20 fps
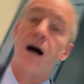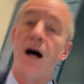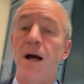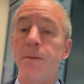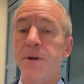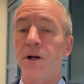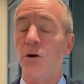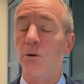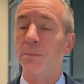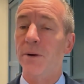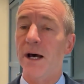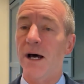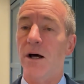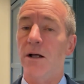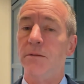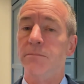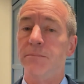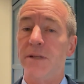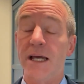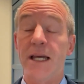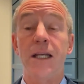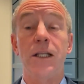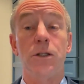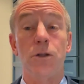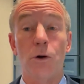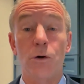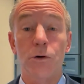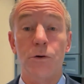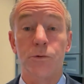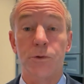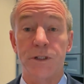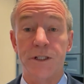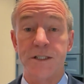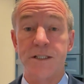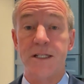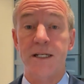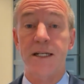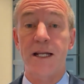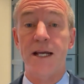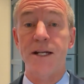I'm Harold Powell, a local real
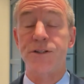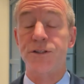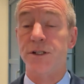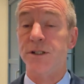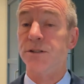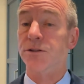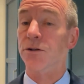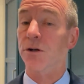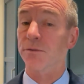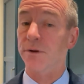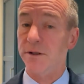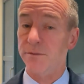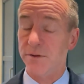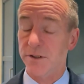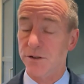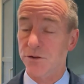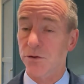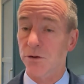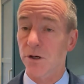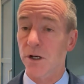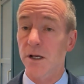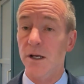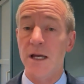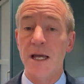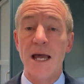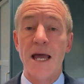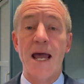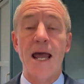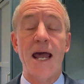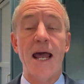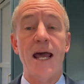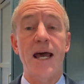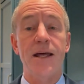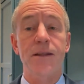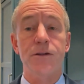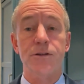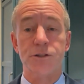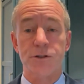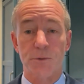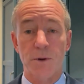estate agent serving Ventura
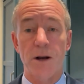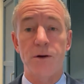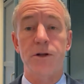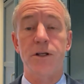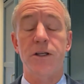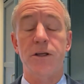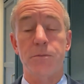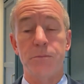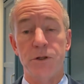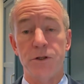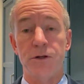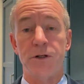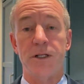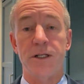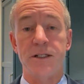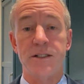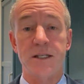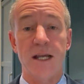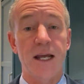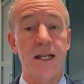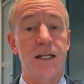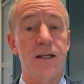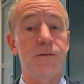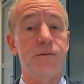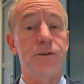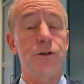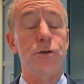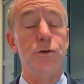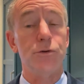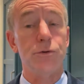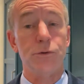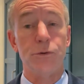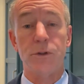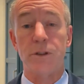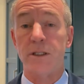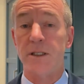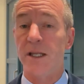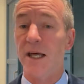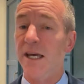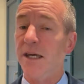and the surrounding communities. And if you
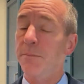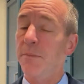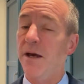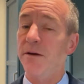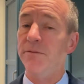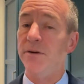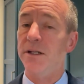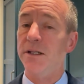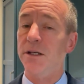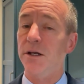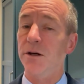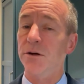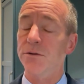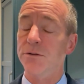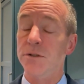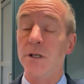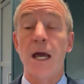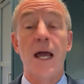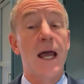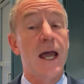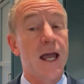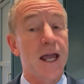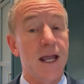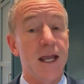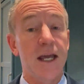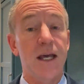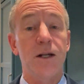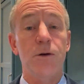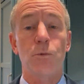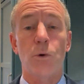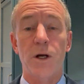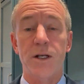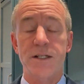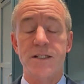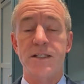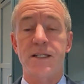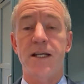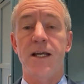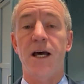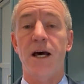like my videos and want to
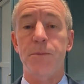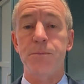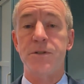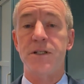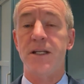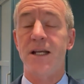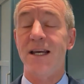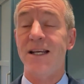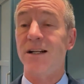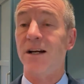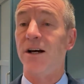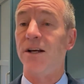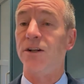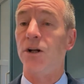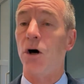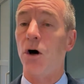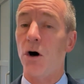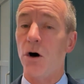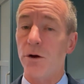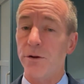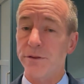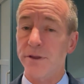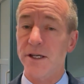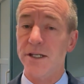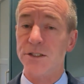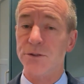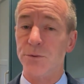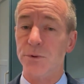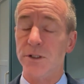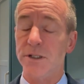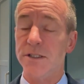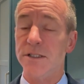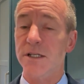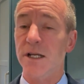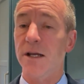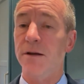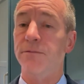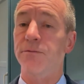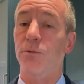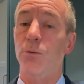stay up to date on all things real
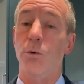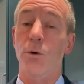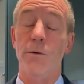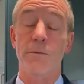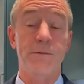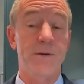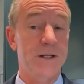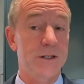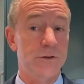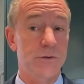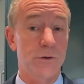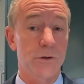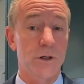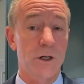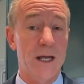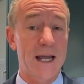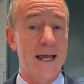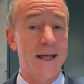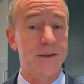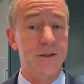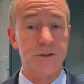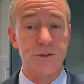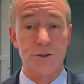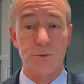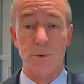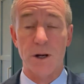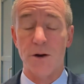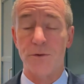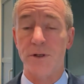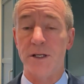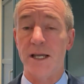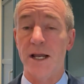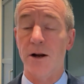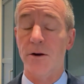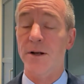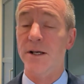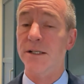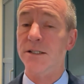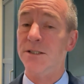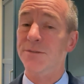estate for Ventura and the surrounding
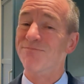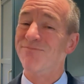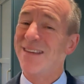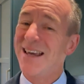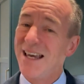areas,